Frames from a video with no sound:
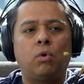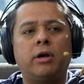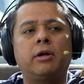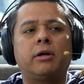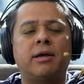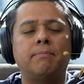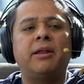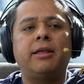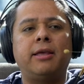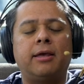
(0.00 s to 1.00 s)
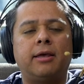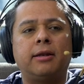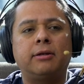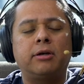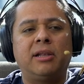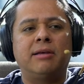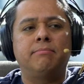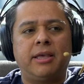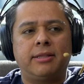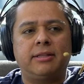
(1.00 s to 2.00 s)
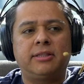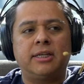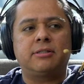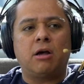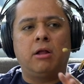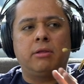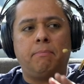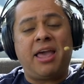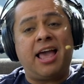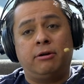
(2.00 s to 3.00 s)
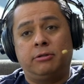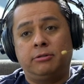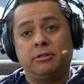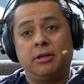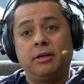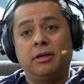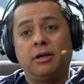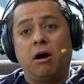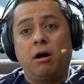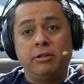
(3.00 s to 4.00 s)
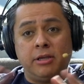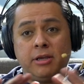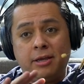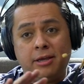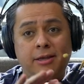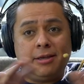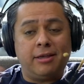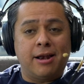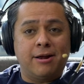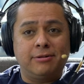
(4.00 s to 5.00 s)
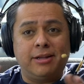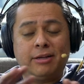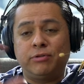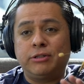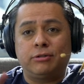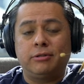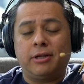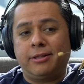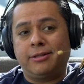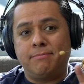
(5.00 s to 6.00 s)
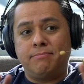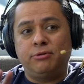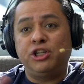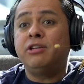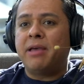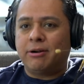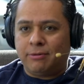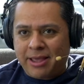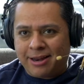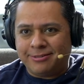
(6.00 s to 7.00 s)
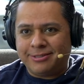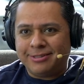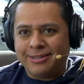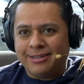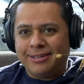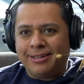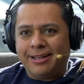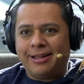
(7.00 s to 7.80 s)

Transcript: one company in Colombia that does all the panels, all the you know like like the sheet metal panels, yeah.